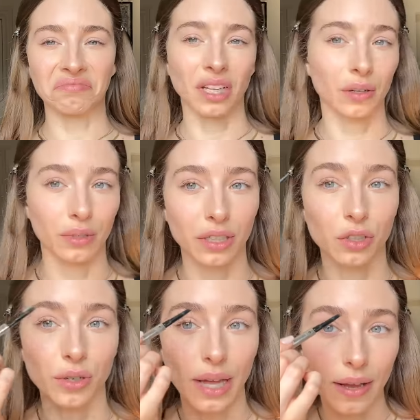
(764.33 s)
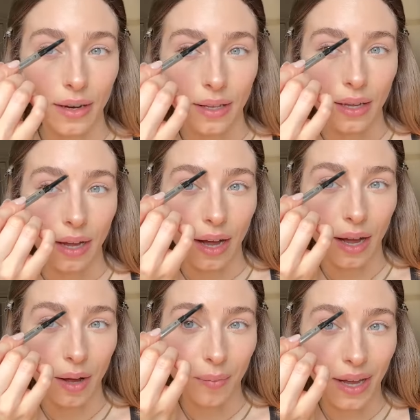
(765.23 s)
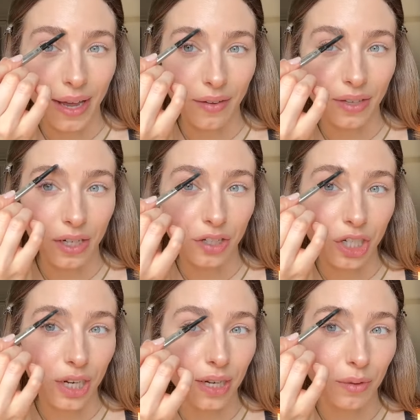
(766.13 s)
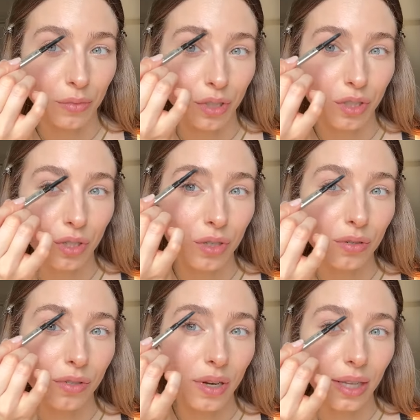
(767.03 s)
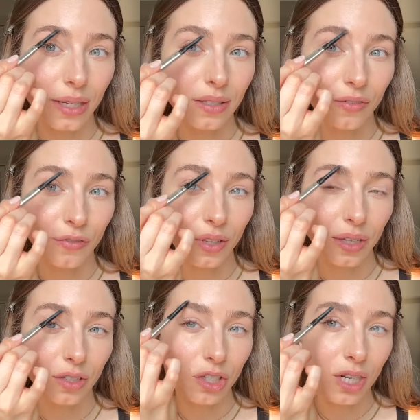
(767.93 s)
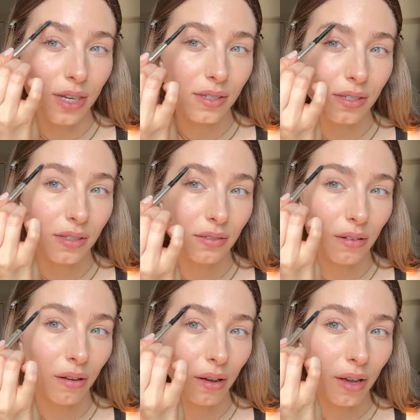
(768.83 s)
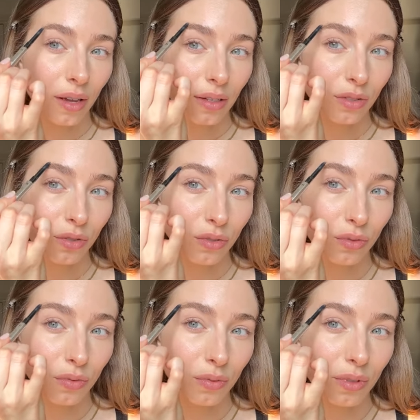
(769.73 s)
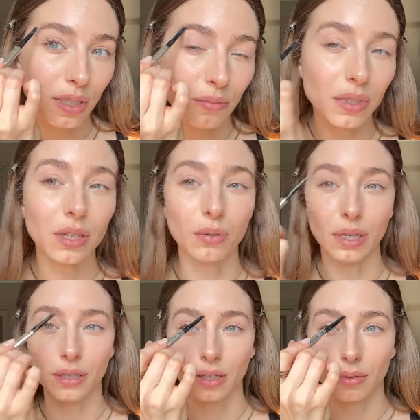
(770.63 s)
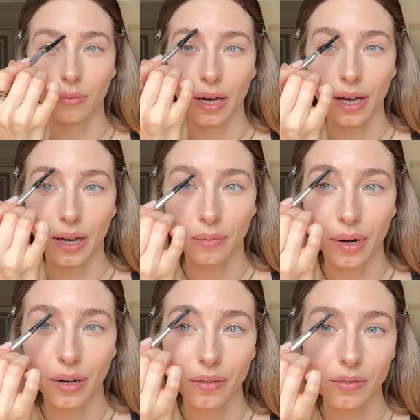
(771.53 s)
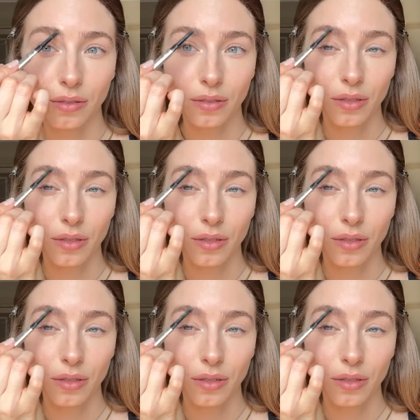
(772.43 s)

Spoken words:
I don't really enjoy that. I have here shade number 2, so I like to fill in just extremely quickly my eyebrows.